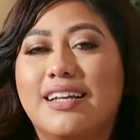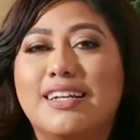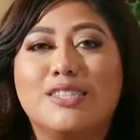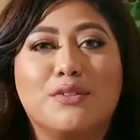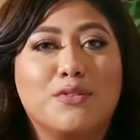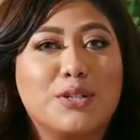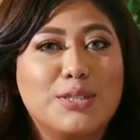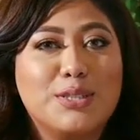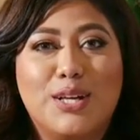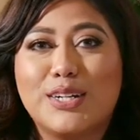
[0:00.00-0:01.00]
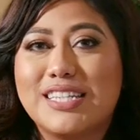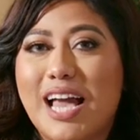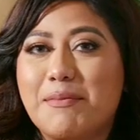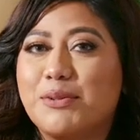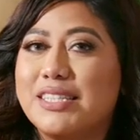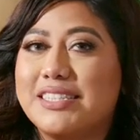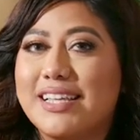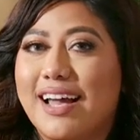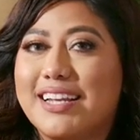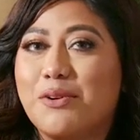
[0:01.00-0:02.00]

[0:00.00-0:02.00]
So for a long time, I was designing